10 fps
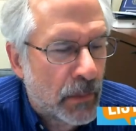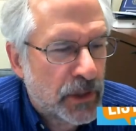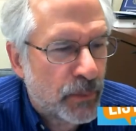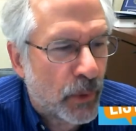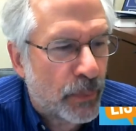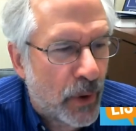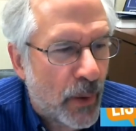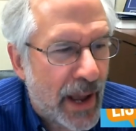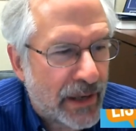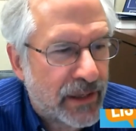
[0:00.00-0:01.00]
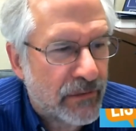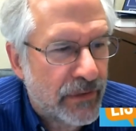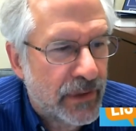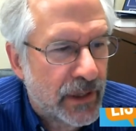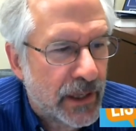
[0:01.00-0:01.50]
much more proactive
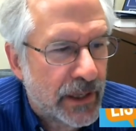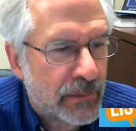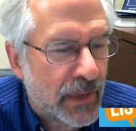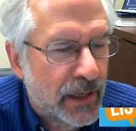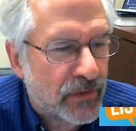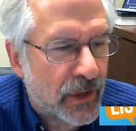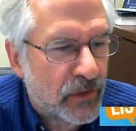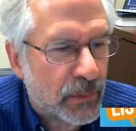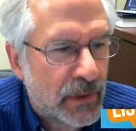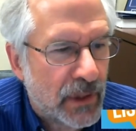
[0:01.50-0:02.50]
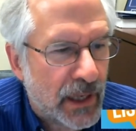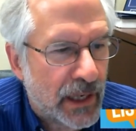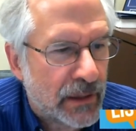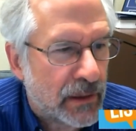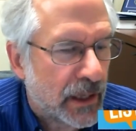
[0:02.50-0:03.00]
uh, in my assessment.
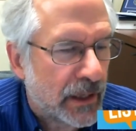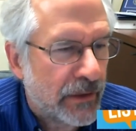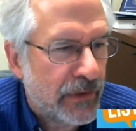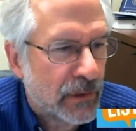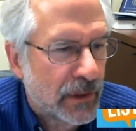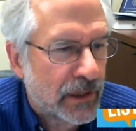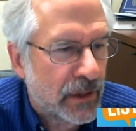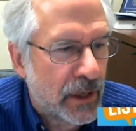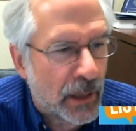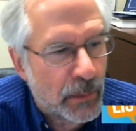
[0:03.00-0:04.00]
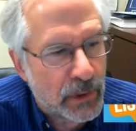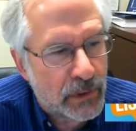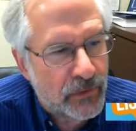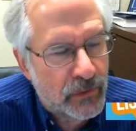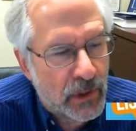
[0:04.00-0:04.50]
And uh, if you look at the
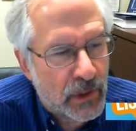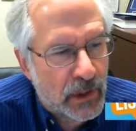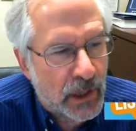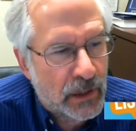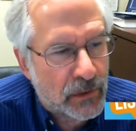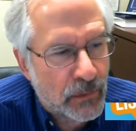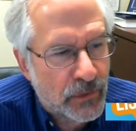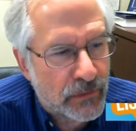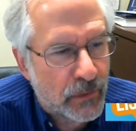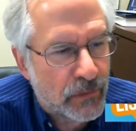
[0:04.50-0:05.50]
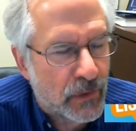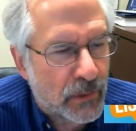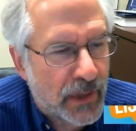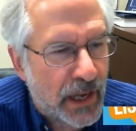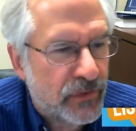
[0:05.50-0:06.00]
numbers in terms of
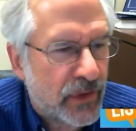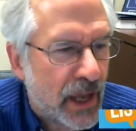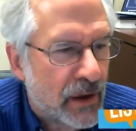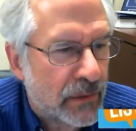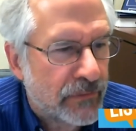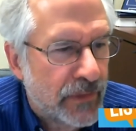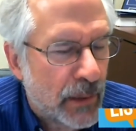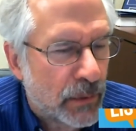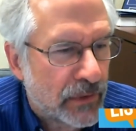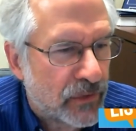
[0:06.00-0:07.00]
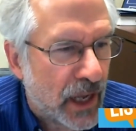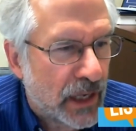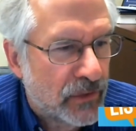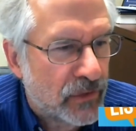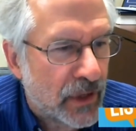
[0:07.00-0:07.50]
overall case count of neighboring
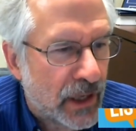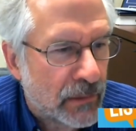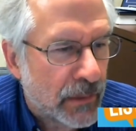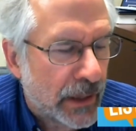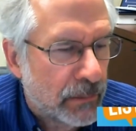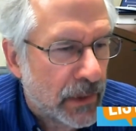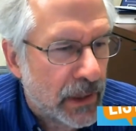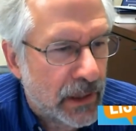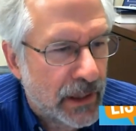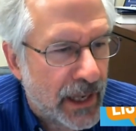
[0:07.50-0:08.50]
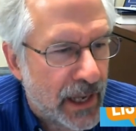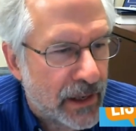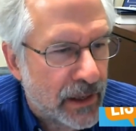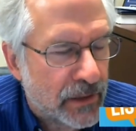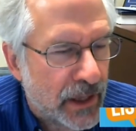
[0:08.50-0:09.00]
states uh, like
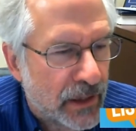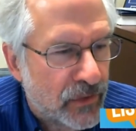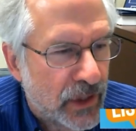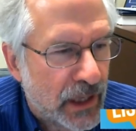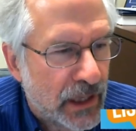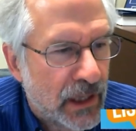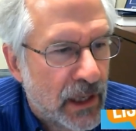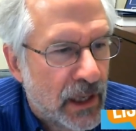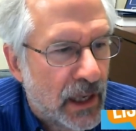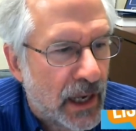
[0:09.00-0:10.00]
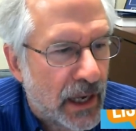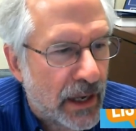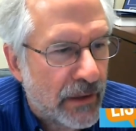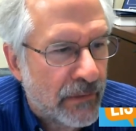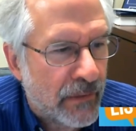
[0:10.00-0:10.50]
Indiana and Tennessee,
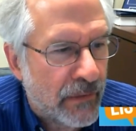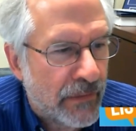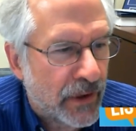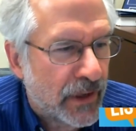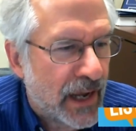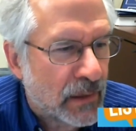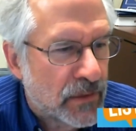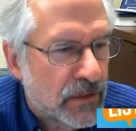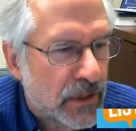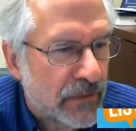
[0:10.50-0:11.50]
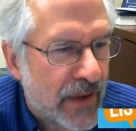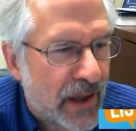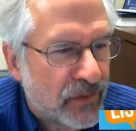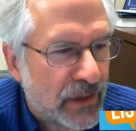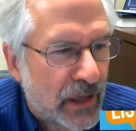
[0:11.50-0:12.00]
uh, their counts uh,
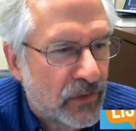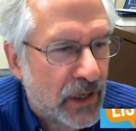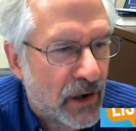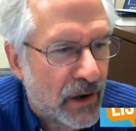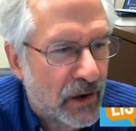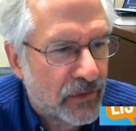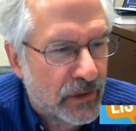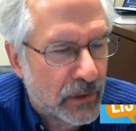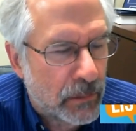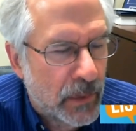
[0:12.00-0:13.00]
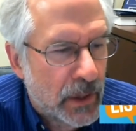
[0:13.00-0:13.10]
vastly exceed ours. They're